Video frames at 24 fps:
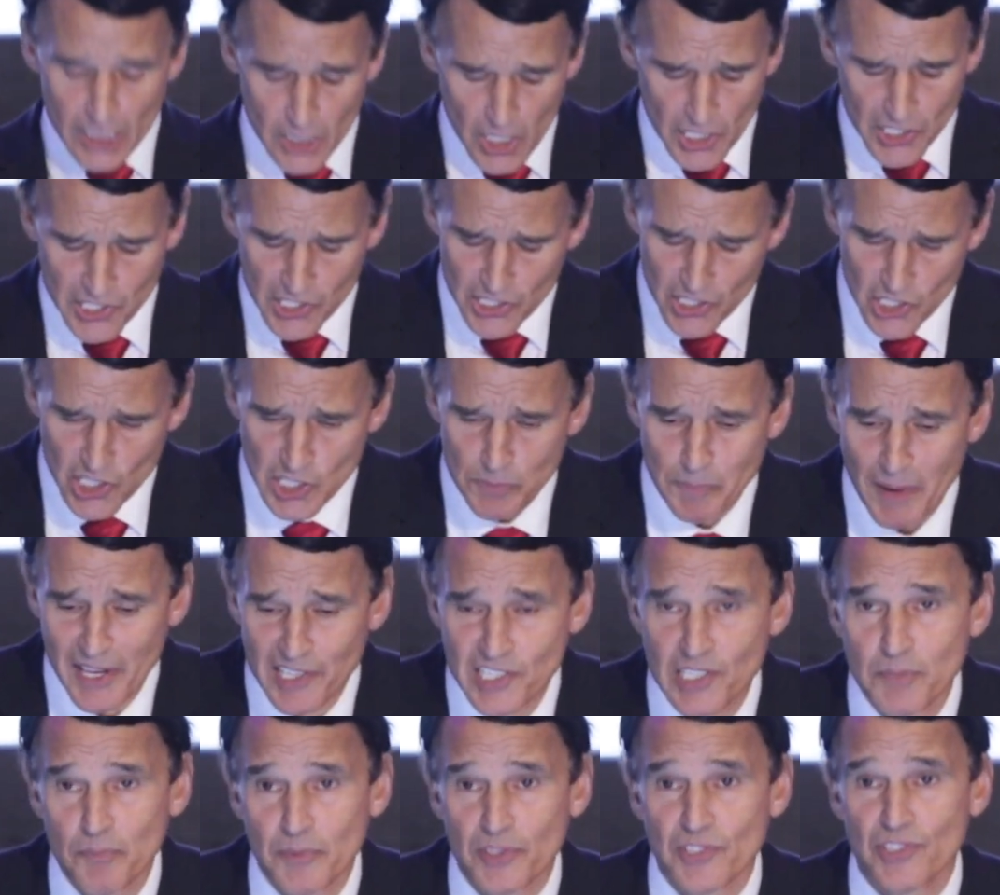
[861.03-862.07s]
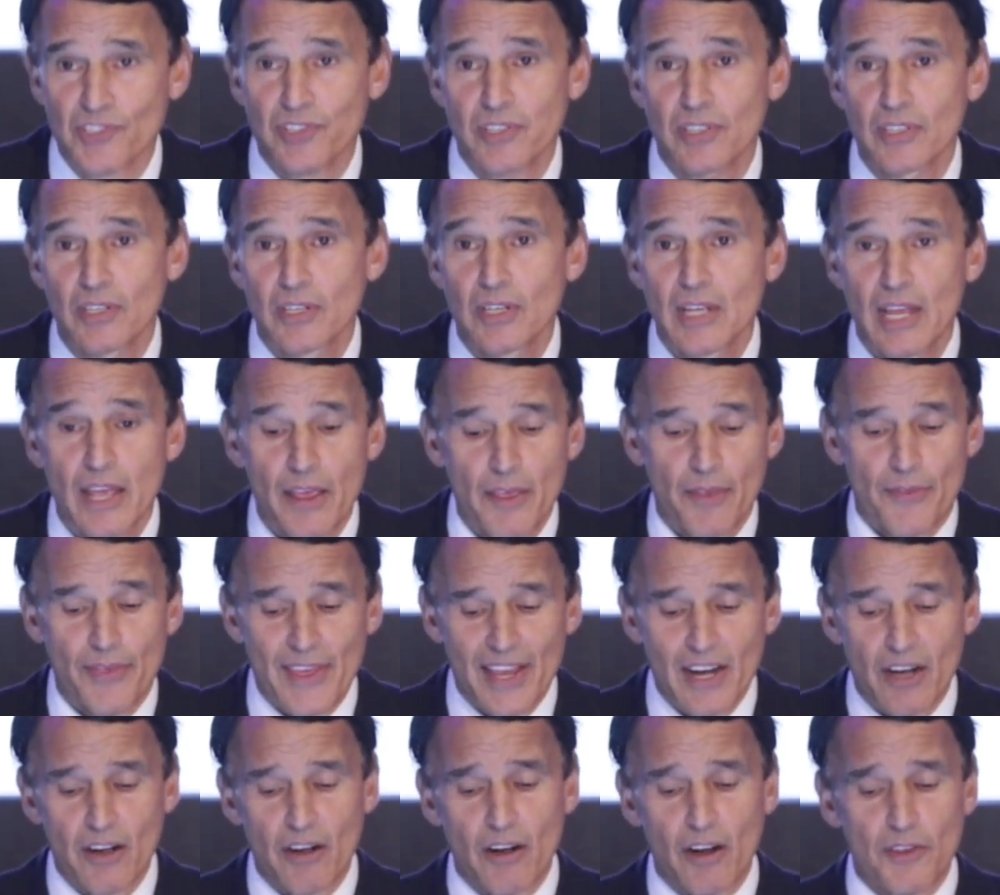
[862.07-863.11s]
He looks at the specimens.
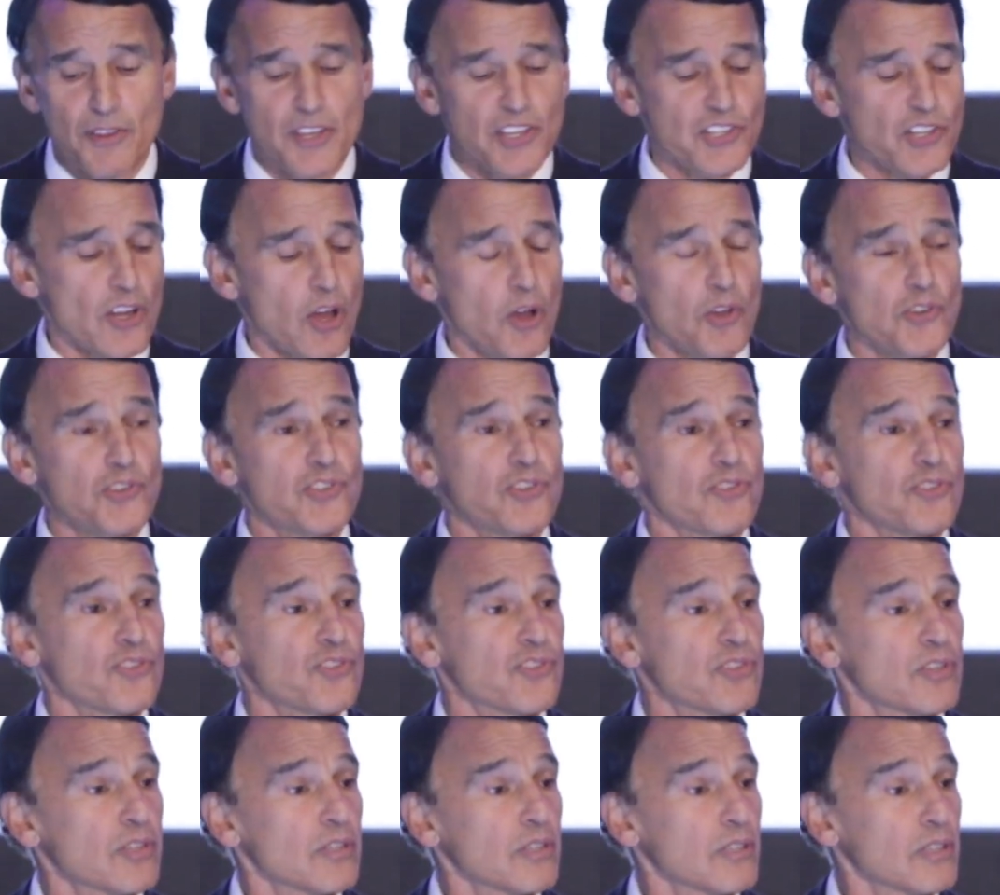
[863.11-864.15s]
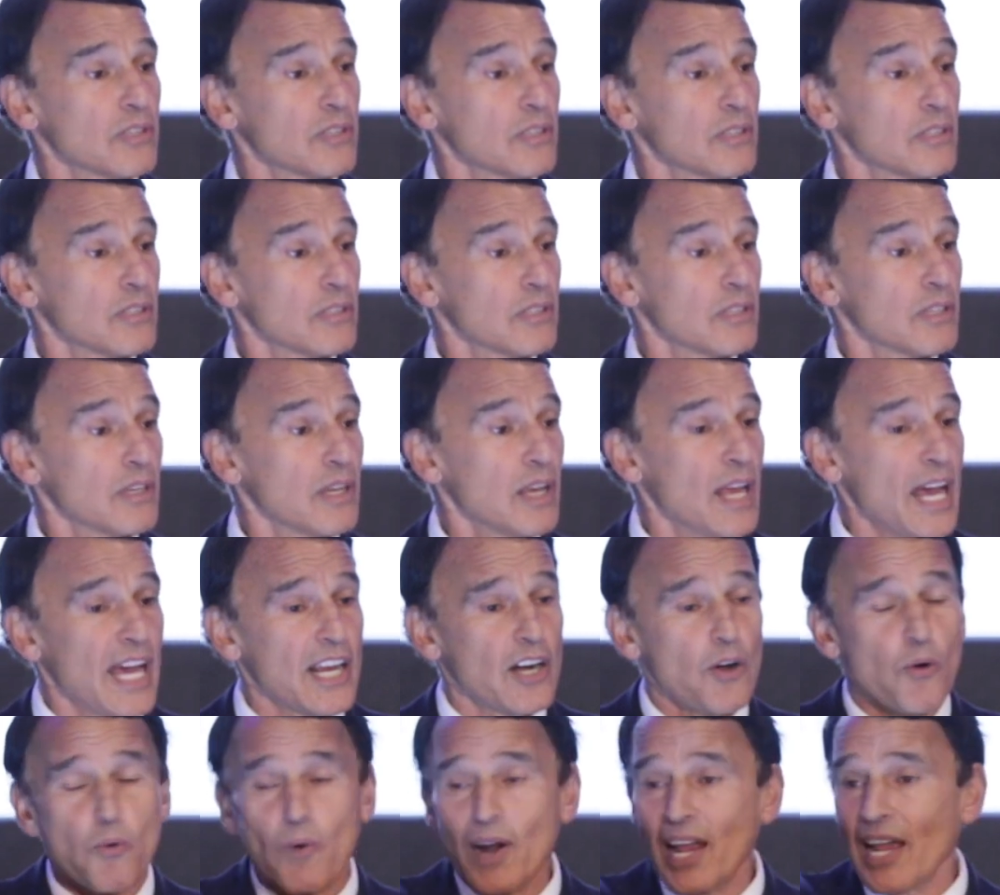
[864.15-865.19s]
There are these ulcers.
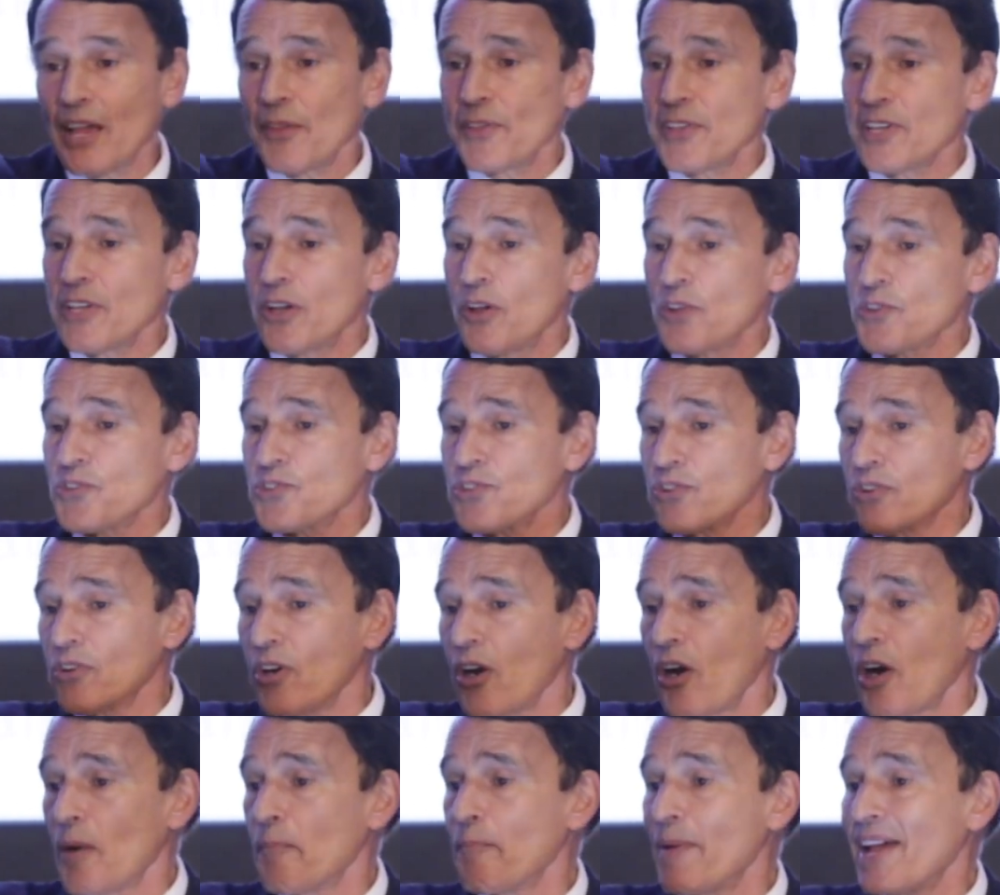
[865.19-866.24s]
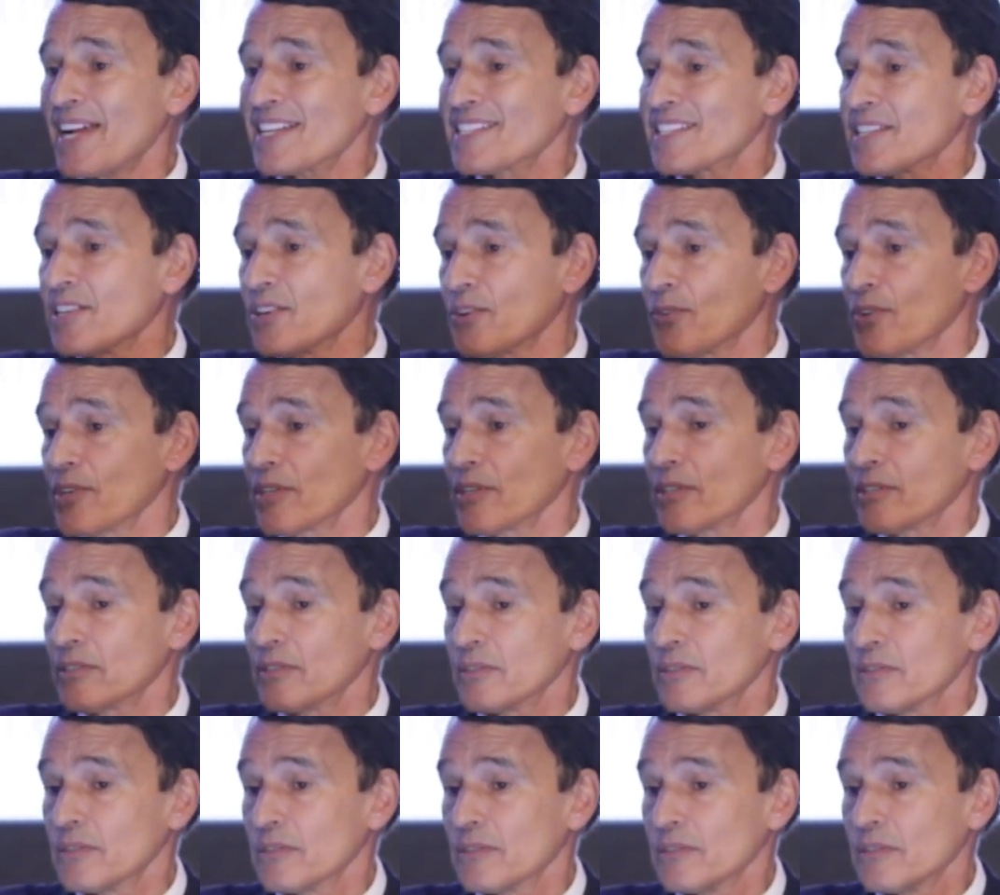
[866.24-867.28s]
And around the ulcer are
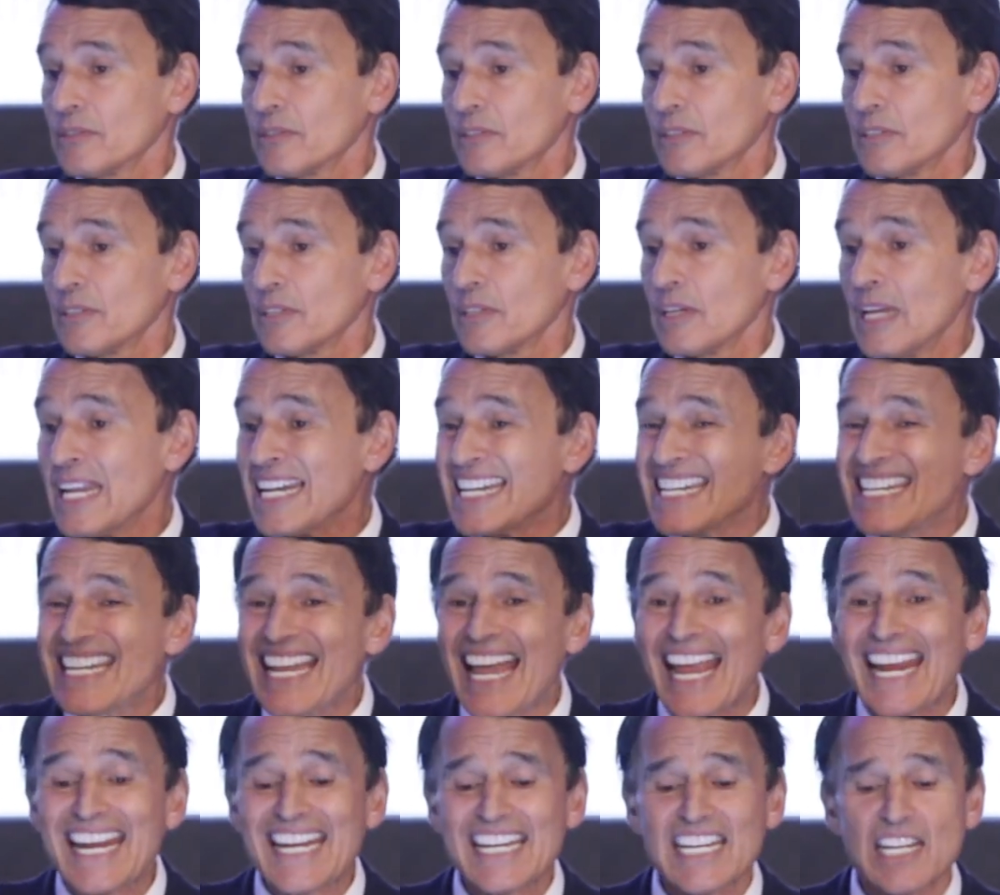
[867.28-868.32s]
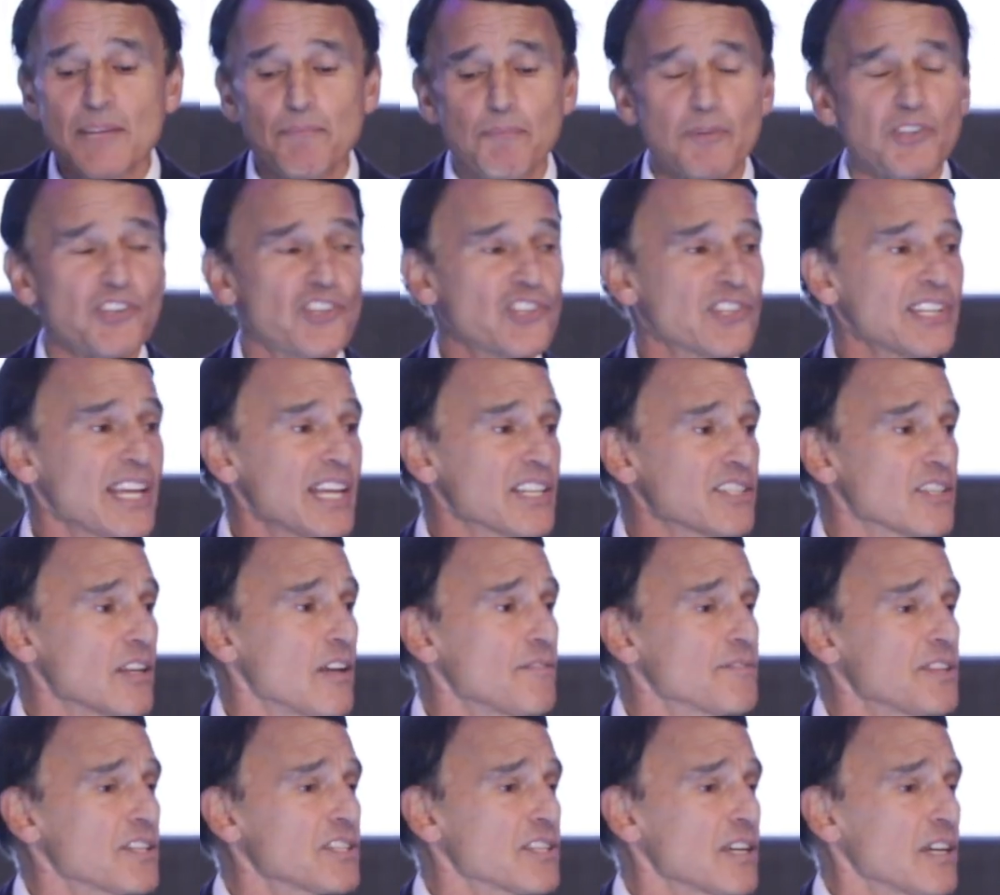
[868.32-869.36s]
bacteria.
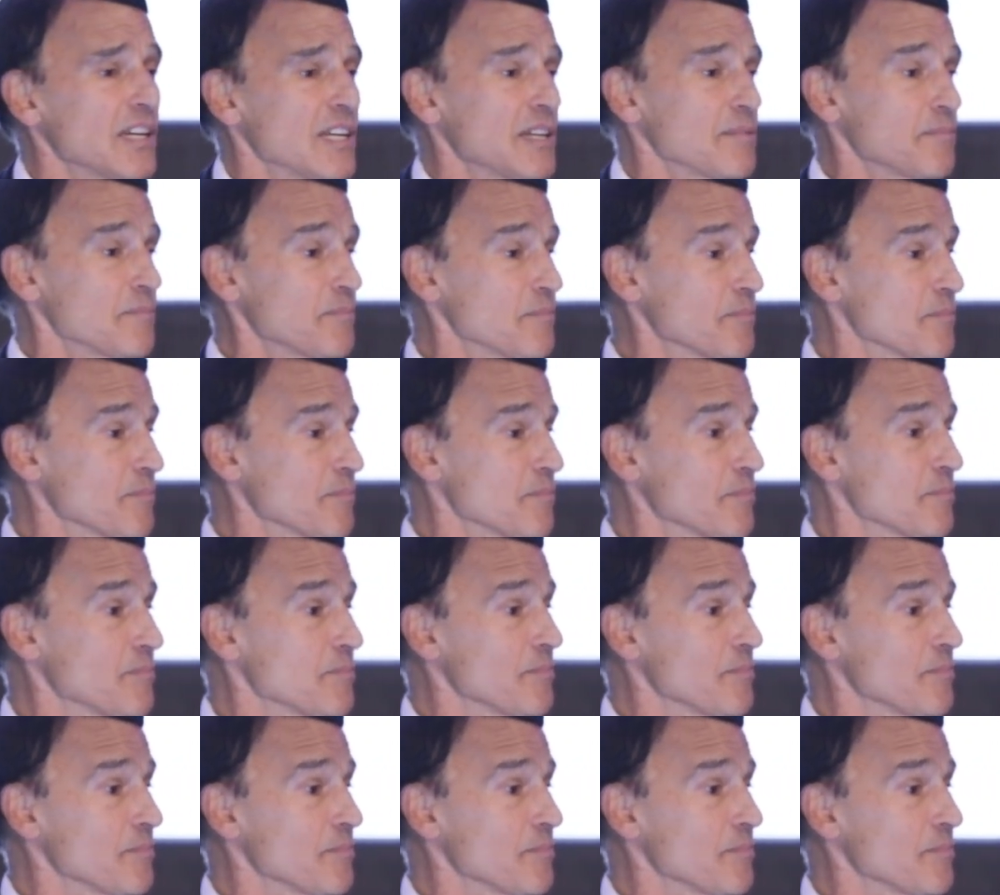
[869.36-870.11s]
90% of the time.